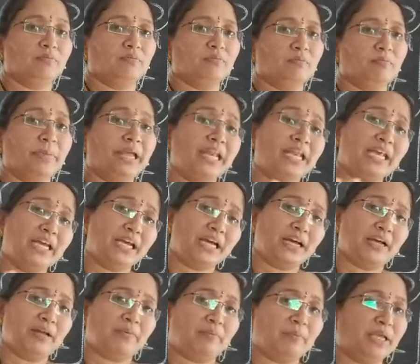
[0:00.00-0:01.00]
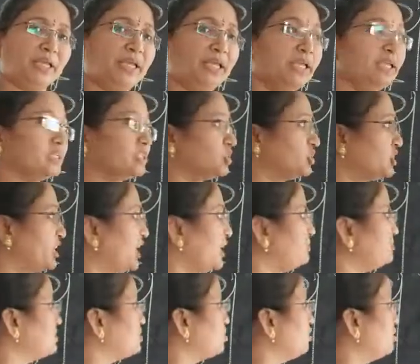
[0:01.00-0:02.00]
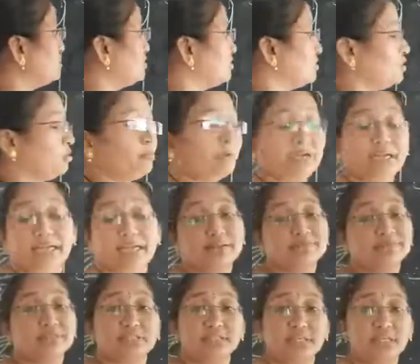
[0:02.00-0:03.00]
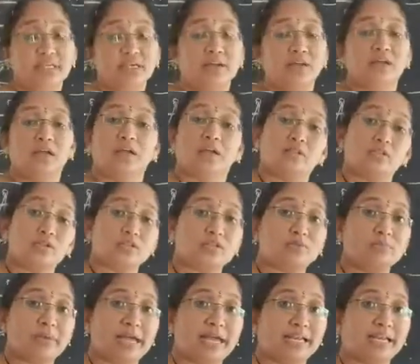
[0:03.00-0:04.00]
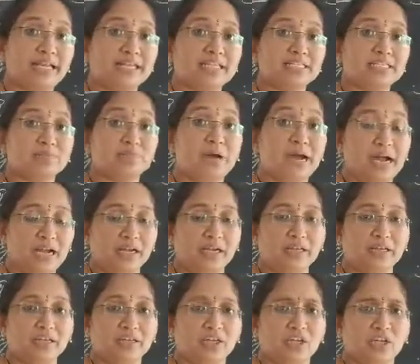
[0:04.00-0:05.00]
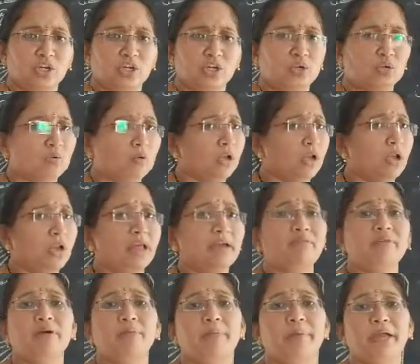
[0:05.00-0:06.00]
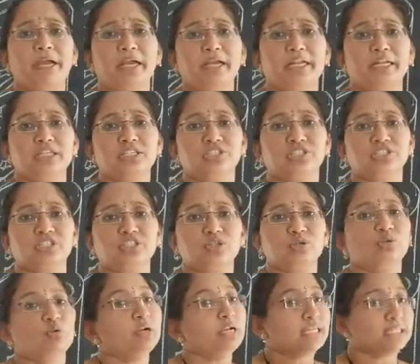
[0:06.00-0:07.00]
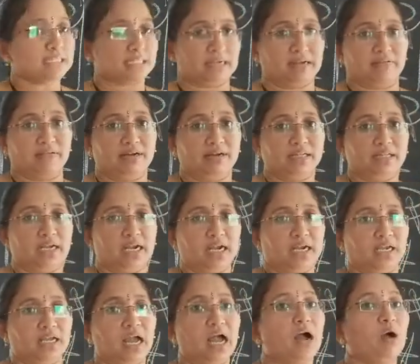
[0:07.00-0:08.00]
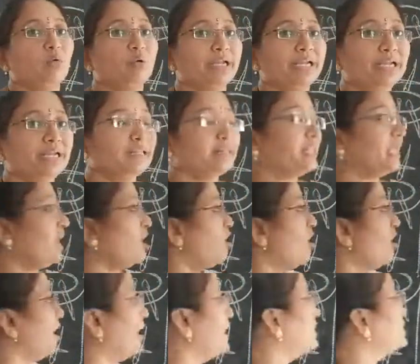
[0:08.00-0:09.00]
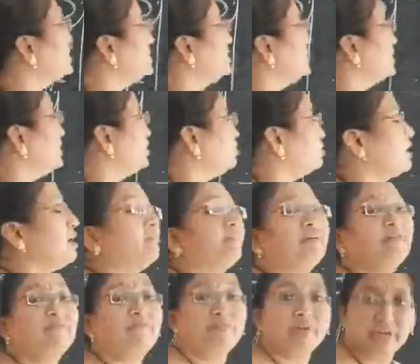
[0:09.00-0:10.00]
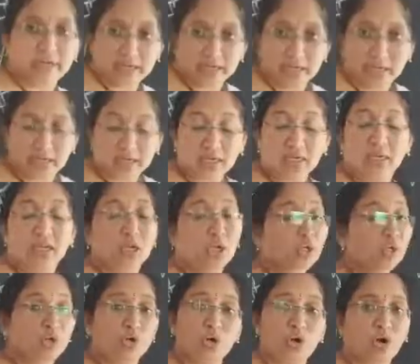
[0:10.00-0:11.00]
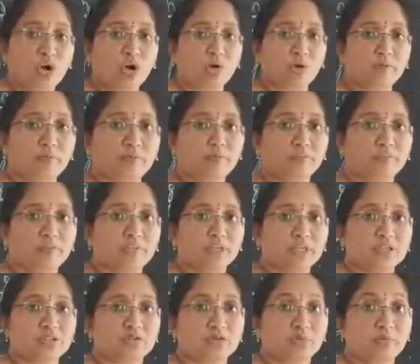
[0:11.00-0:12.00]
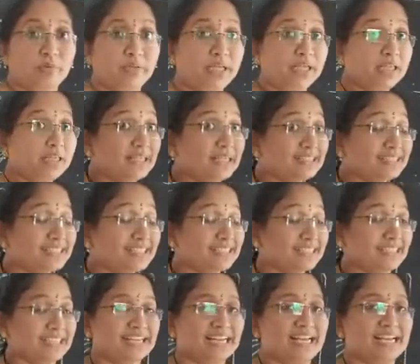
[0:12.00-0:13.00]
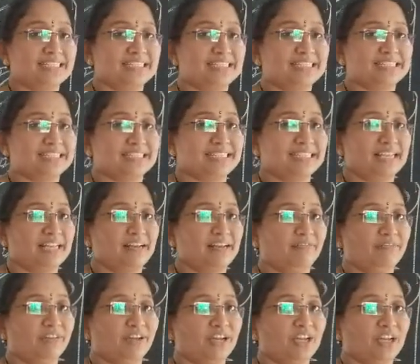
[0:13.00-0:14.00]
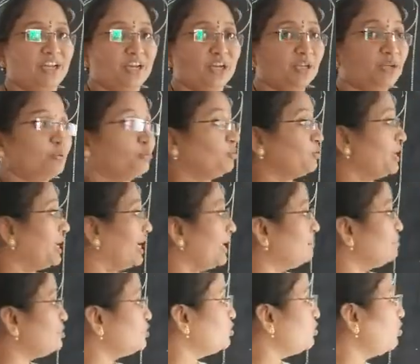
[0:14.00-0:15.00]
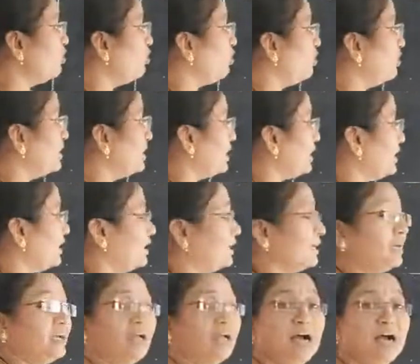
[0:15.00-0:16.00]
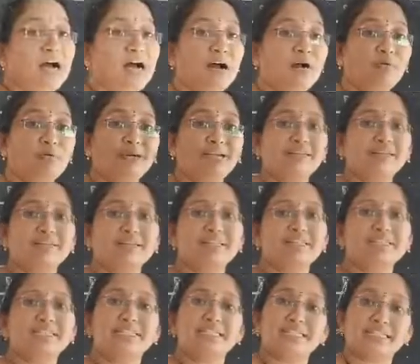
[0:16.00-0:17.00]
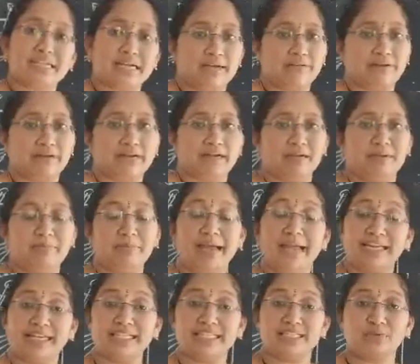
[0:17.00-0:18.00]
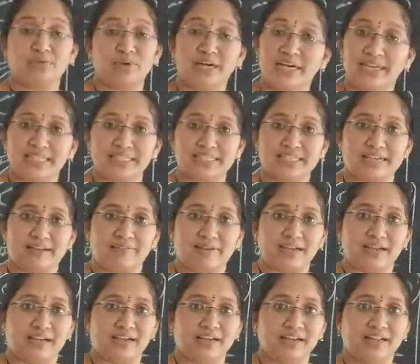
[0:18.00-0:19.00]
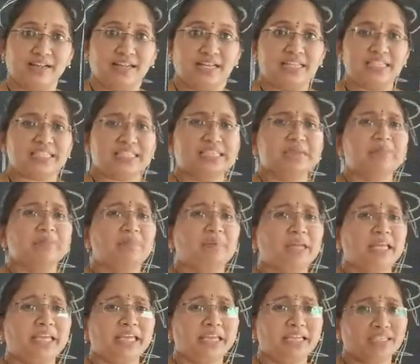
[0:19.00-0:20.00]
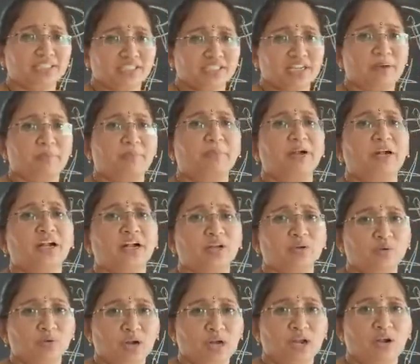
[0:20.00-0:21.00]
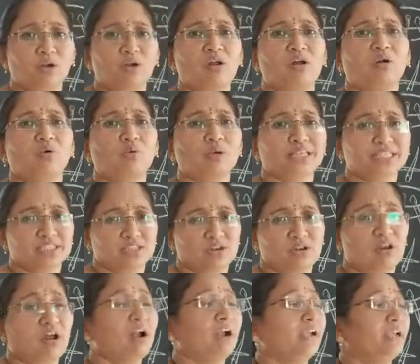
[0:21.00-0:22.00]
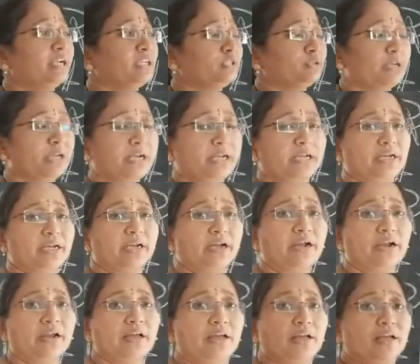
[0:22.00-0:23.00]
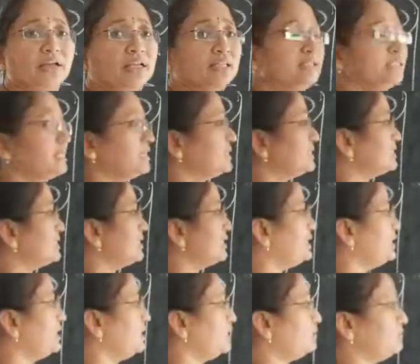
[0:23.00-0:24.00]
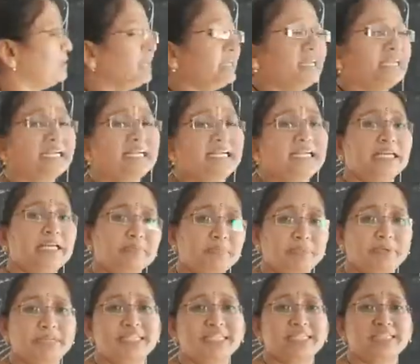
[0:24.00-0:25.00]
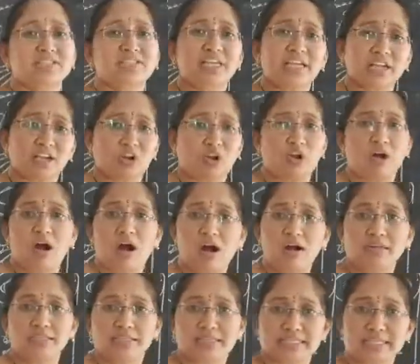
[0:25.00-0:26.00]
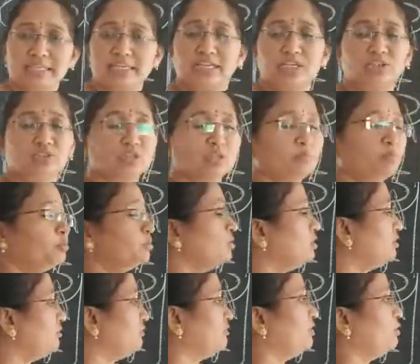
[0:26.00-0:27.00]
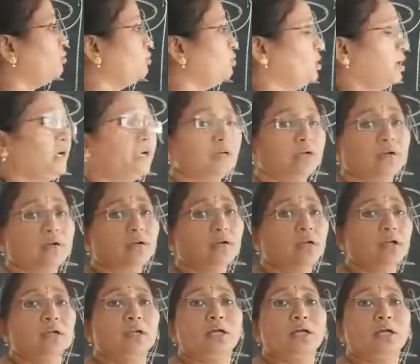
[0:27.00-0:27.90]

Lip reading: many shapes also. You might have seen those magnets, but you will never pay attention who discovered that, how did they origin into our world. You don't know. So in this 6th class itself, you came to know that how it was discovered. Magnets were discovered. Simply shepherd who is not educated, just when he dipped his long stick into the pool of the water,